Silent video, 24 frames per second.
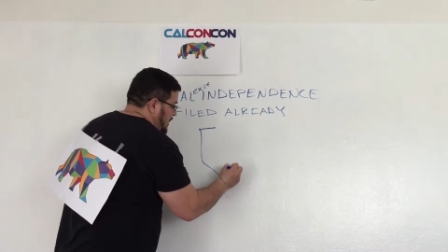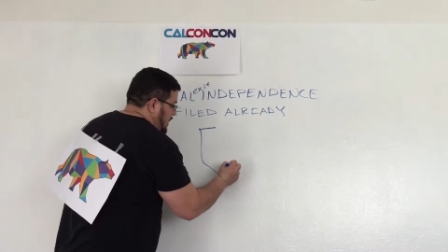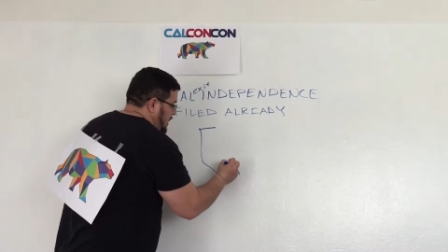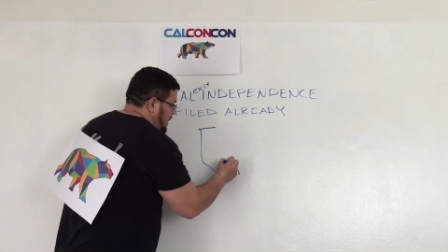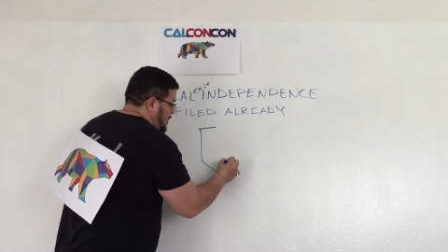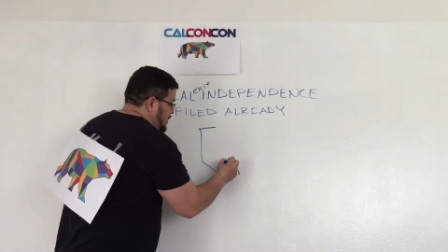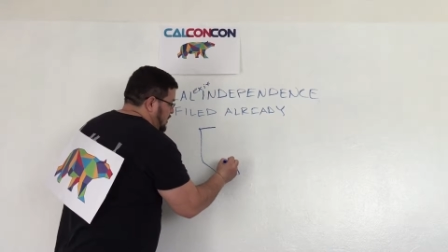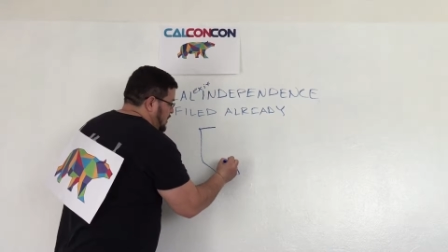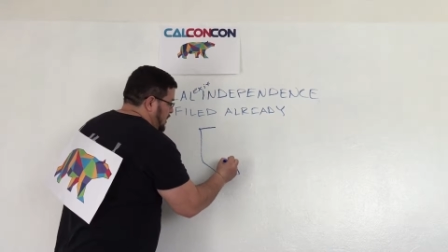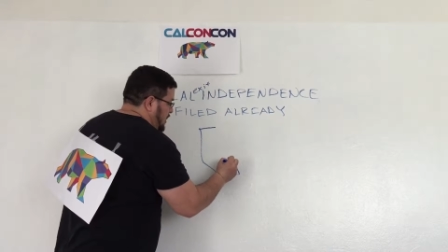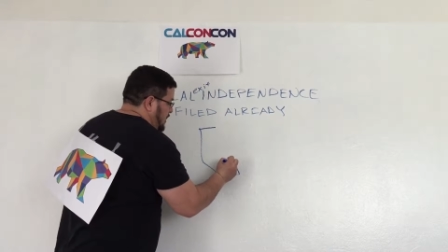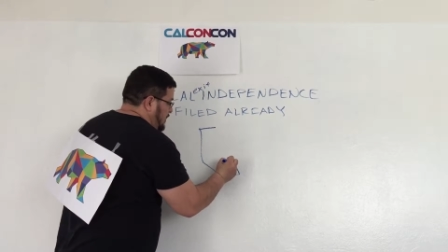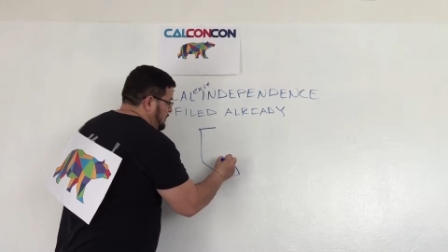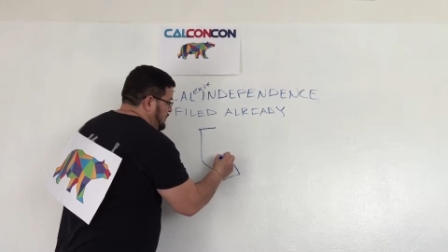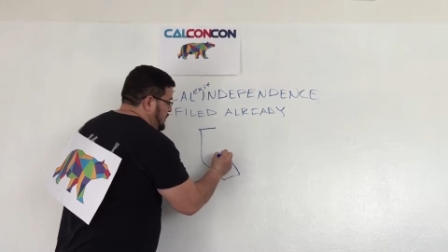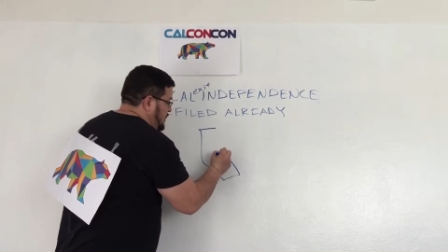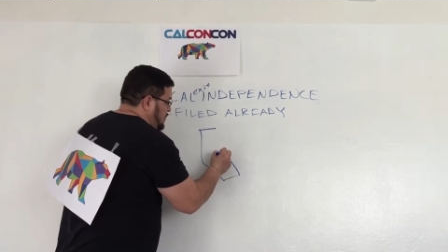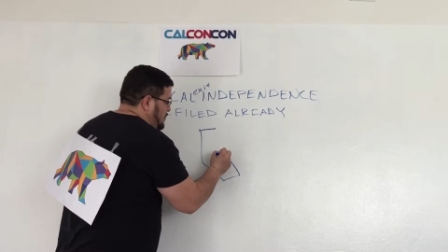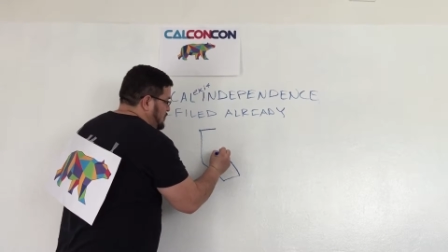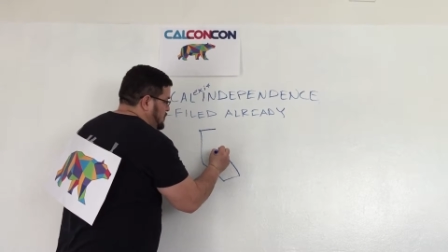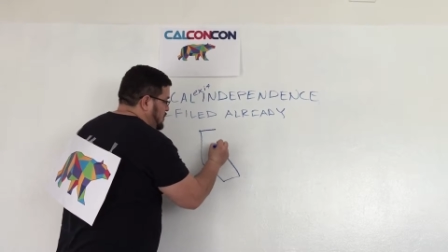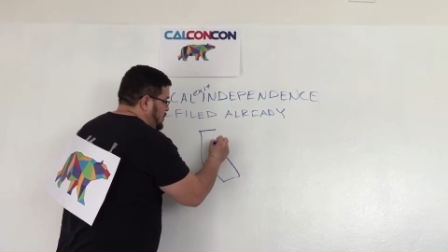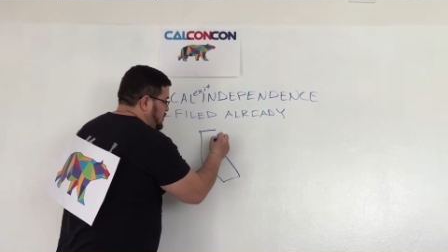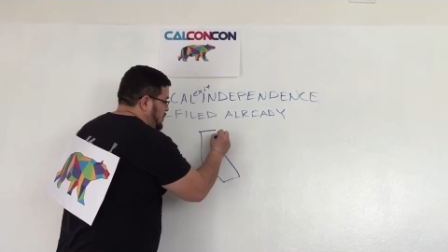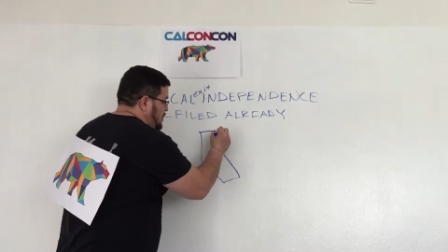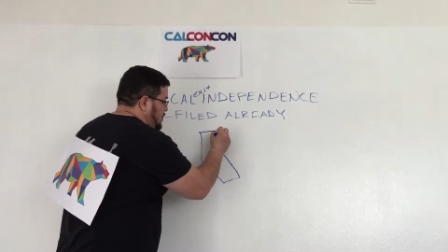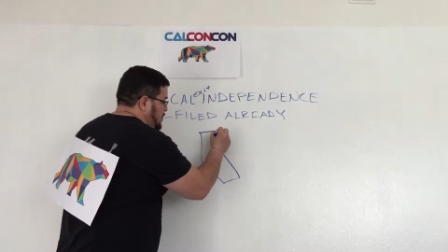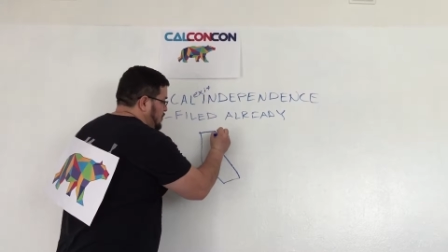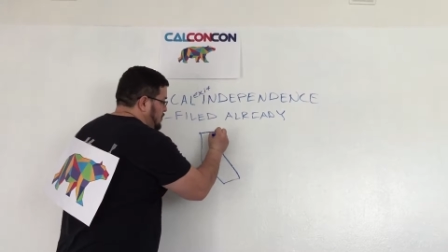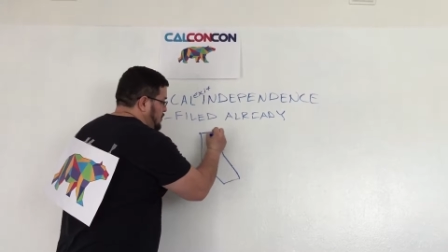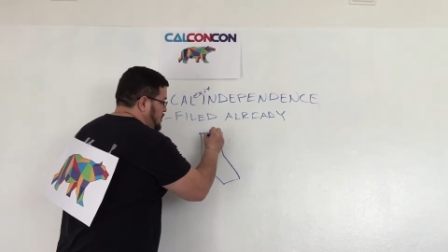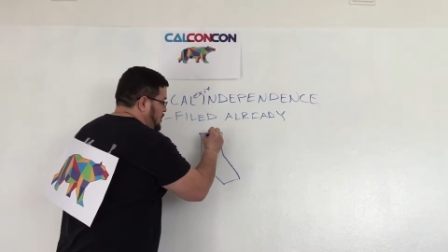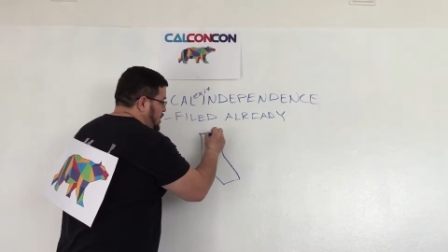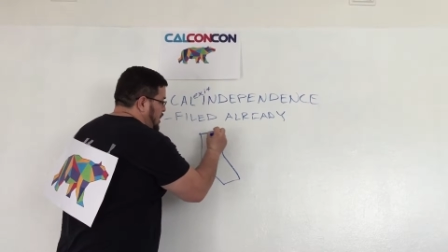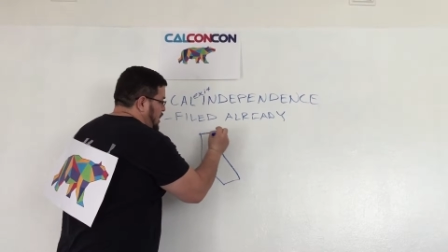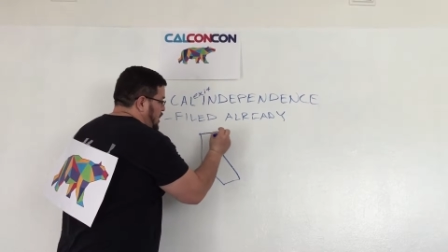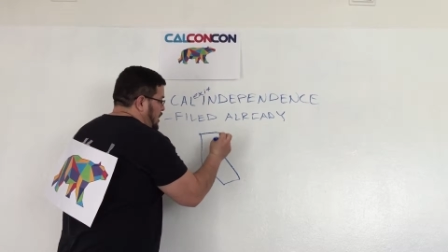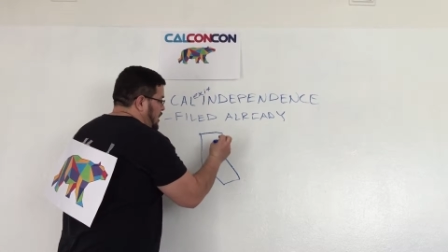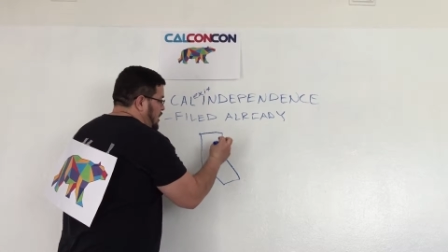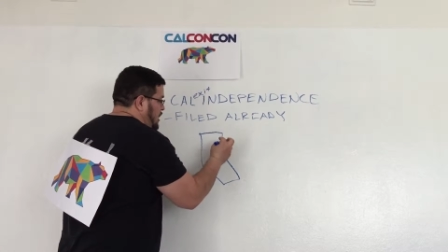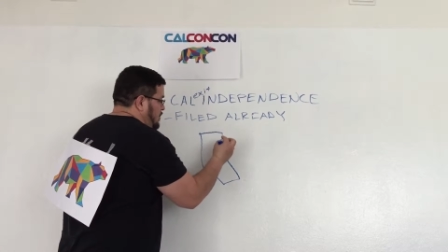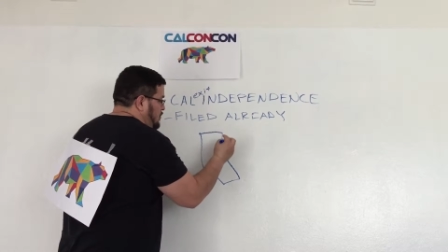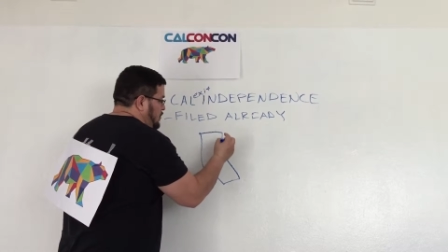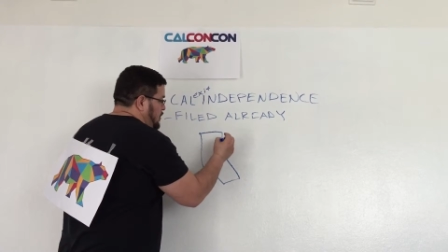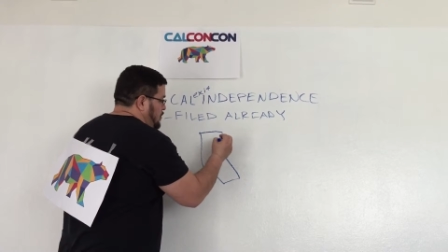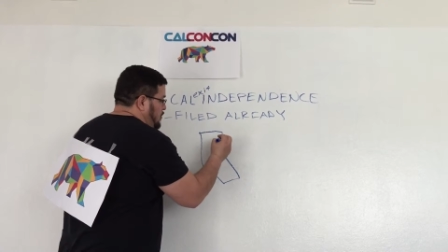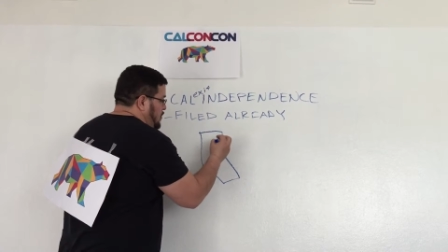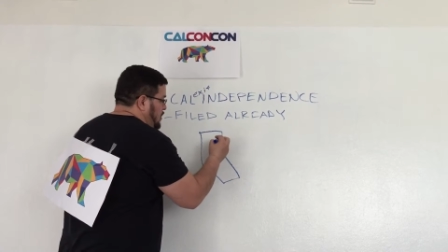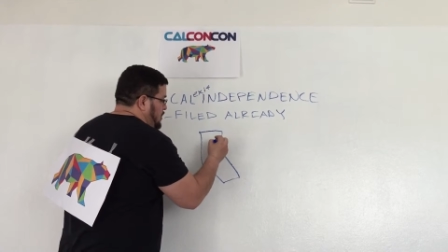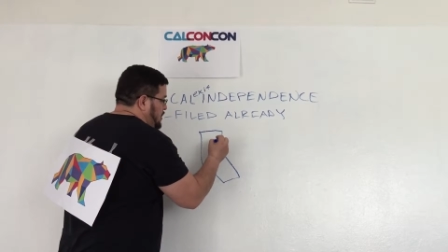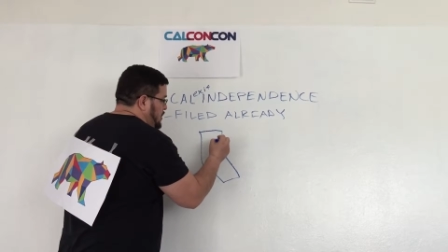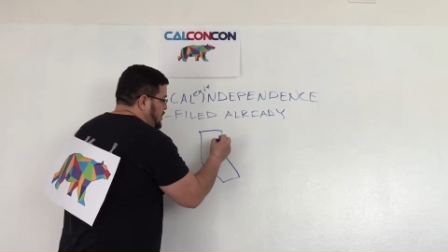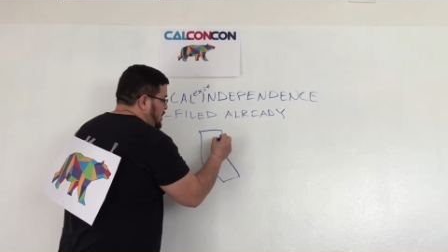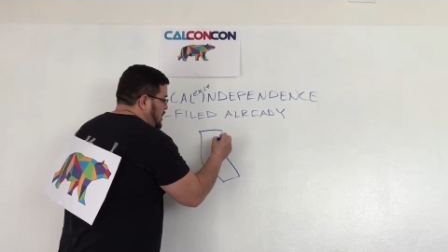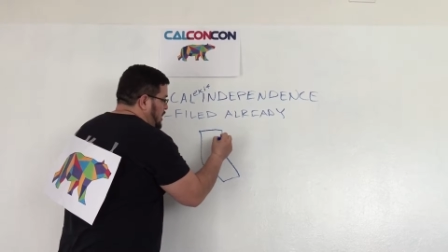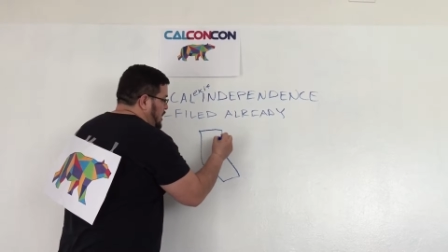and they vote to go, yeah, we want to